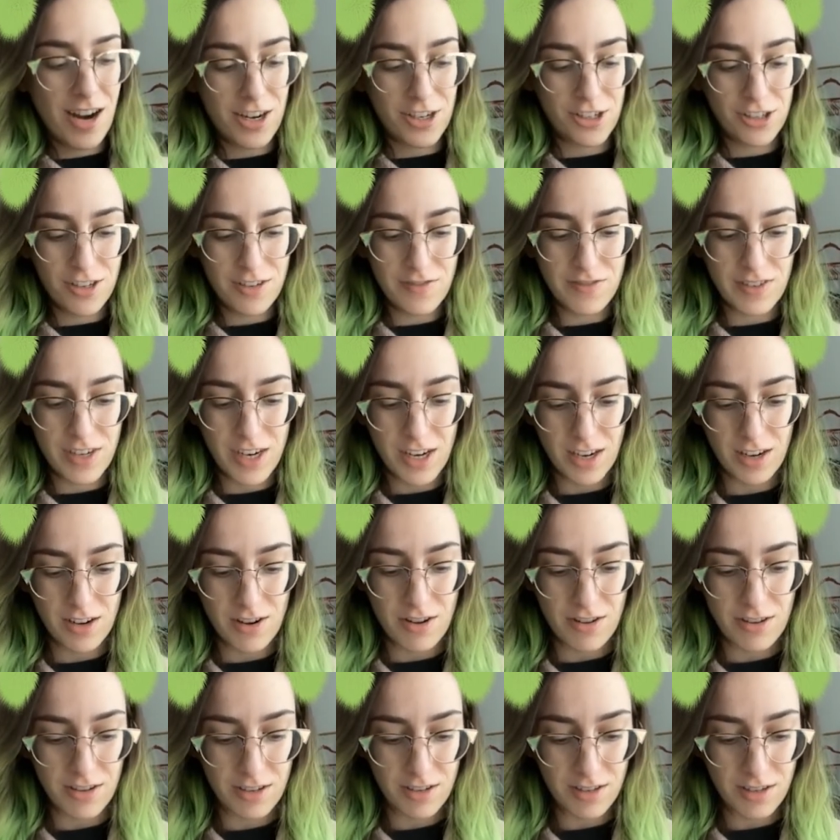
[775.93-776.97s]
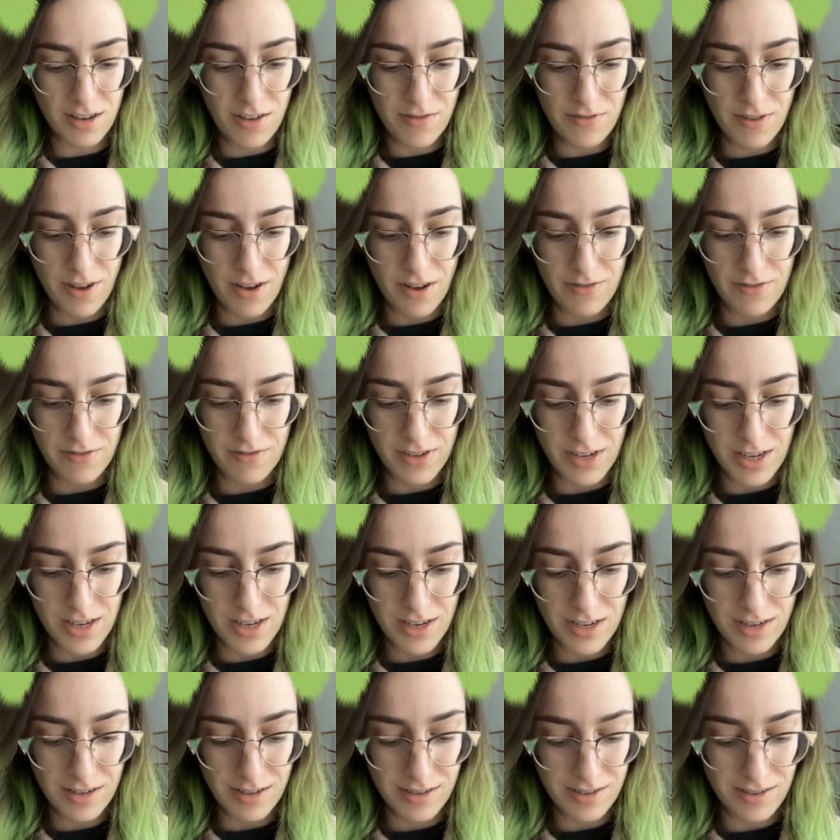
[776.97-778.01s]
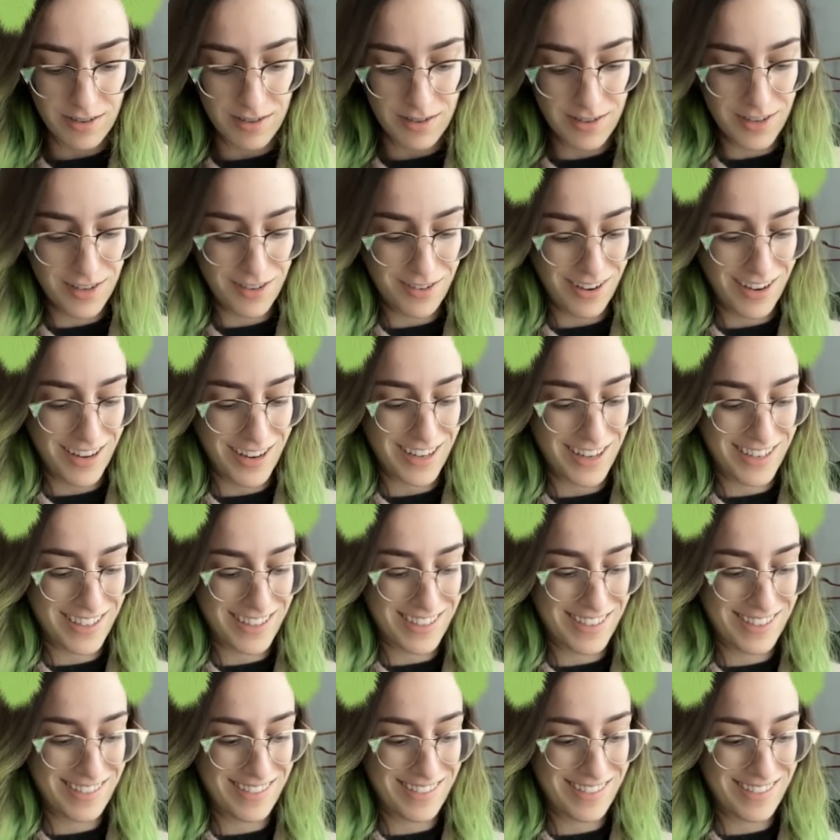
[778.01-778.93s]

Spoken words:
I should have taken all the stuff off of it so I could